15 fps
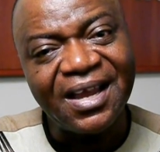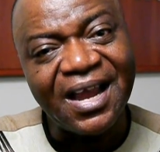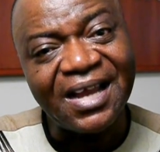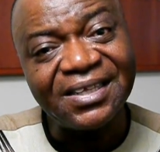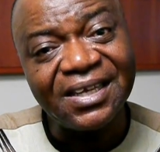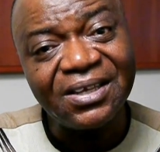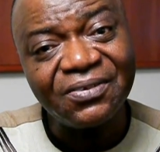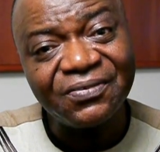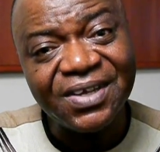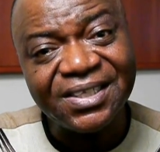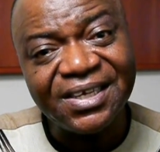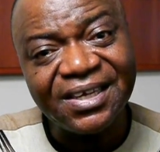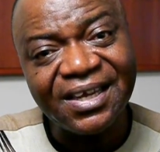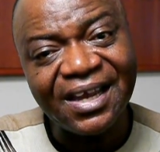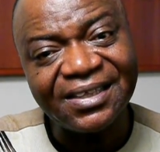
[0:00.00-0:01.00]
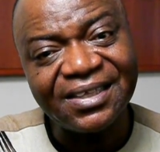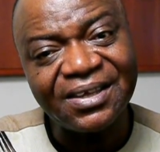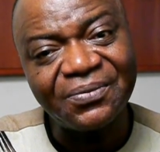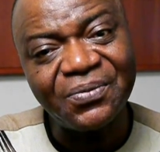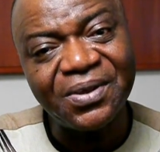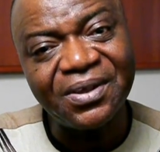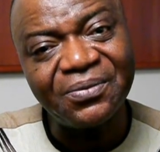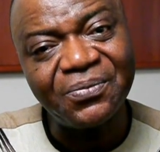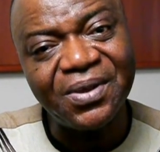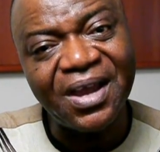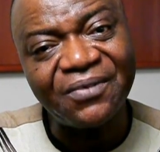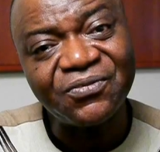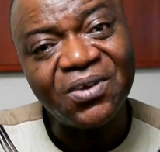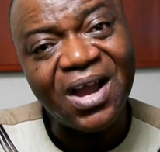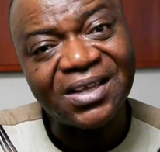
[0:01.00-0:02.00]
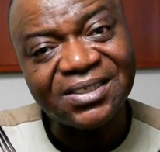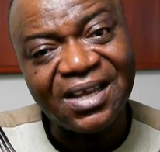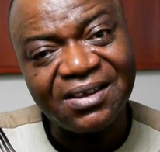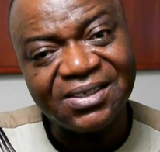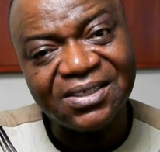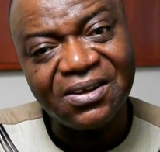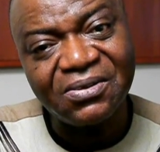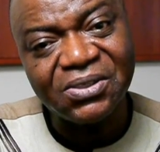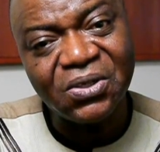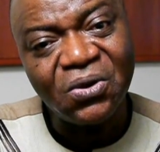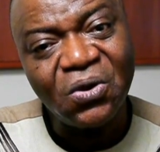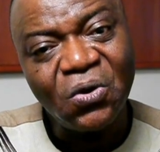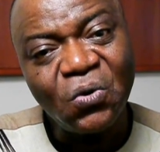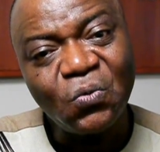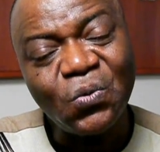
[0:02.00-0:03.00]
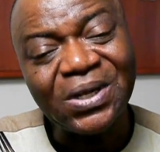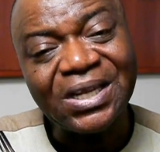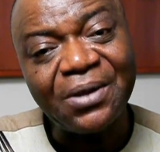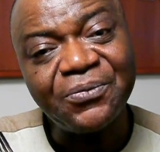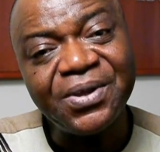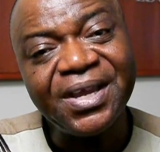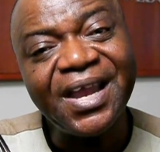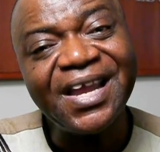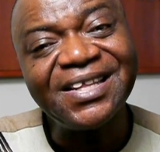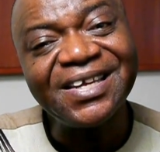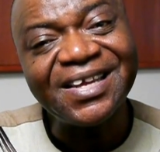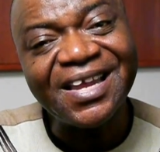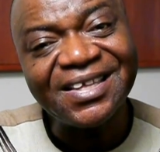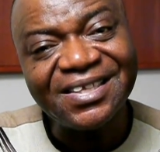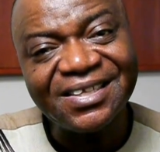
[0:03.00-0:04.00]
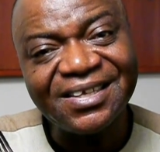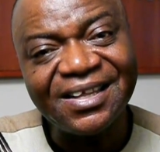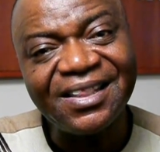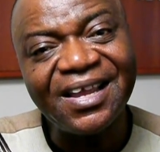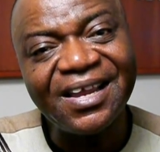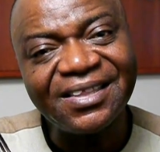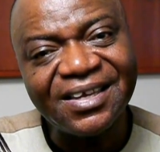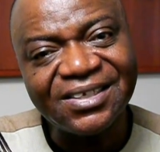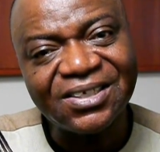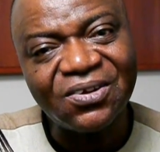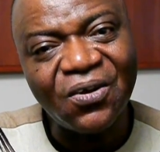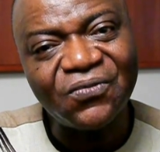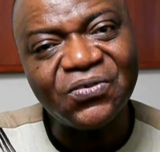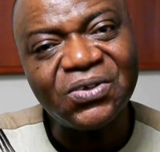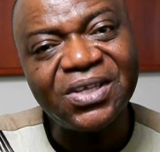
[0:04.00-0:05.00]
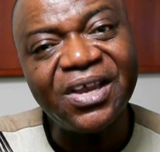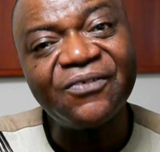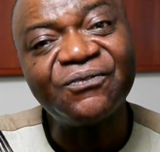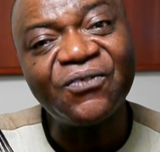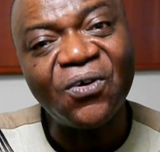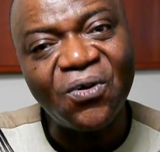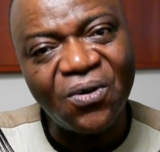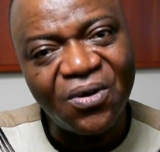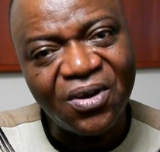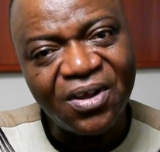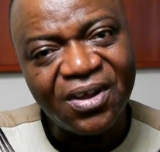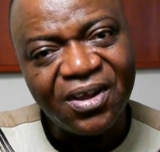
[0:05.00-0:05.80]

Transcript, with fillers: At the end of the day, I think we, we have to ask ourselves, what are we educating the learners of today for?